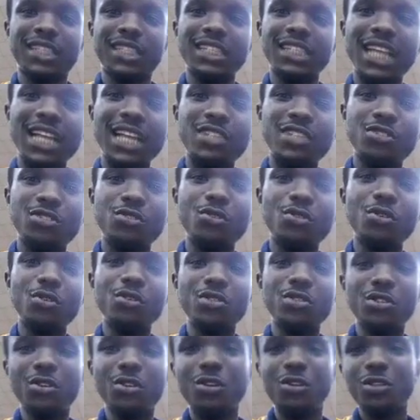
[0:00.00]
That's
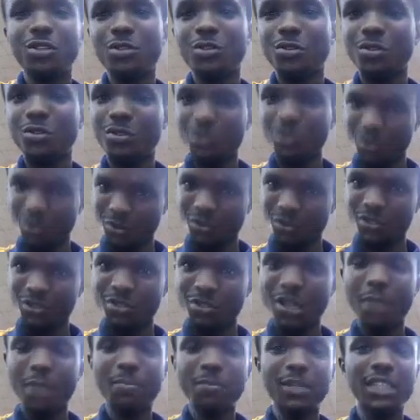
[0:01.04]
do, so do.
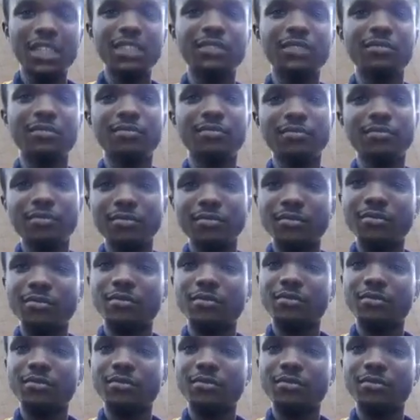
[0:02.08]
So I'm playing Now